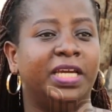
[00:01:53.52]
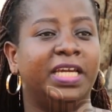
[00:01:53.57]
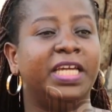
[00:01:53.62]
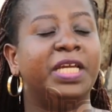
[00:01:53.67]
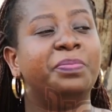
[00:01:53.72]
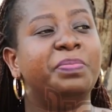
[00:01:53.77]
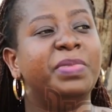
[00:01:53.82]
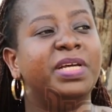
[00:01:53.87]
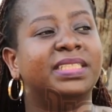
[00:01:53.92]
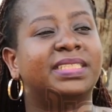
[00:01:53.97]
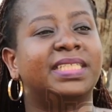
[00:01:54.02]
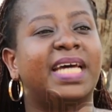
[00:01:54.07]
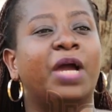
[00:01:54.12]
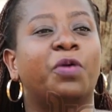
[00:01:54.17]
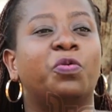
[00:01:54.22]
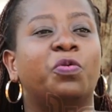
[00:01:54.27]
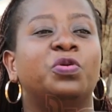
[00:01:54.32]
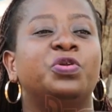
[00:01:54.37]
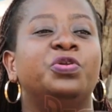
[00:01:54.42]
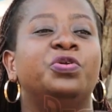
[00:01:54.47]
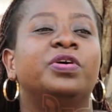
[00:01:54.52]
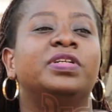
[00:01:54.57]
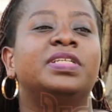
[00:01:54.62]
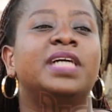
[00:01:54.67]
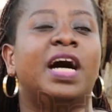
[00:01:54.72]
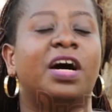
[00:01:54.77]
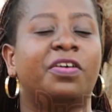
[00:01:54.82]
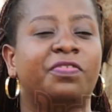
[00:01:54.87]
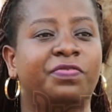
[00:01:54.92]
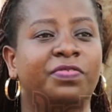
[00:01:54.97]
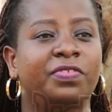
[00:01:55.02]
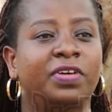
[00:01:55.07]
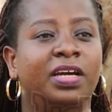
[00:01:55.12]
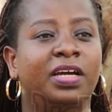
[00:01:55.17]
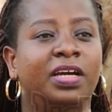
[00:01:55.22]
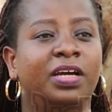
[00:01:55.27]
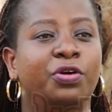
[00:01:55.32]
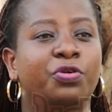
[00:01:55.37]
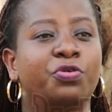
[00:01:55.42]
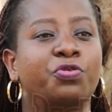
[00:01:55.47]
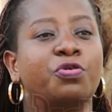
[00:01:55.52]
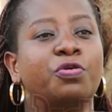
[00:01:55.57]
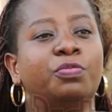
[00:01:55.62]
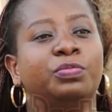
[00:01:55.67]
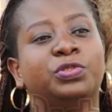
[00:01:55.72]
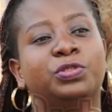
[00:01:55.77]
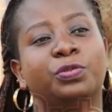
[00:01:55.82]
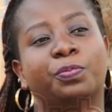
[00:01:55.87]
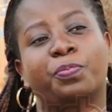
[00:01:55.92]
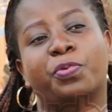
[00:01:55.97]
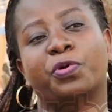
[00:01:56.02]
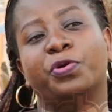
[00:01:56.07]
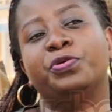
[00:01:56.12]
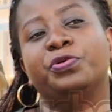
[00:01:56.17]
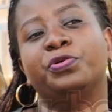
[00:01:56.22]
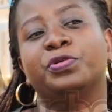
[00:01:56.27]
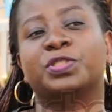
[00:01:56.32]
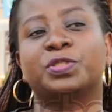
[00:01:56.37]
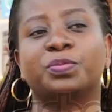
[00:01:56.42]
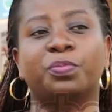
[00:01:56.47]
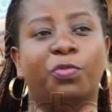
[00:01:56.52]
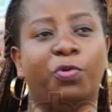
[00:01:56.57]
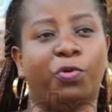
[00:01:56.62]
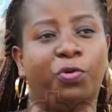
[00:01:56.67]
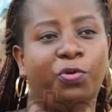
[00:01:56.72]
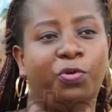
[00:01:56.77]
it means I will not have room to produce more.